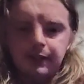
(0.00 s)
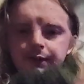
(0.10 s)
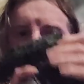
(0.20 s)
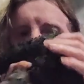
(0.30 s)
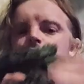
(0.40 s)

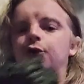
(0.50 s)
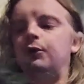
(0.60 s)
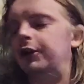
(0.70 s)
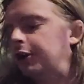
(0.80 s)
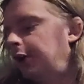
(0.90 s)
So this is
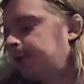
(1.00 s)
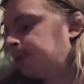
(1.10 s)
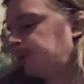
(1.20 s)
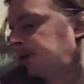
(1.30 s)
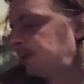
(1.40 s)
what I go
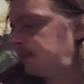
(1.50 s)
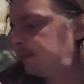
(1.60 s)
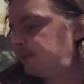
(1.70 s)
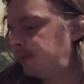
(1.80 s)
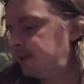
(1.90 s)
through
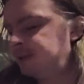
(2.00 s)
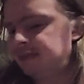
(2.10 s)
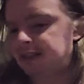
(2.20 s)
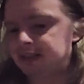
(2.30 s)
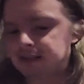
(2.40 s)
with these
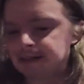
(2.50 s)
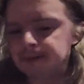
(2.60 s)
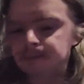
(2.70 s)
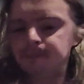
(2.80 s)
figures.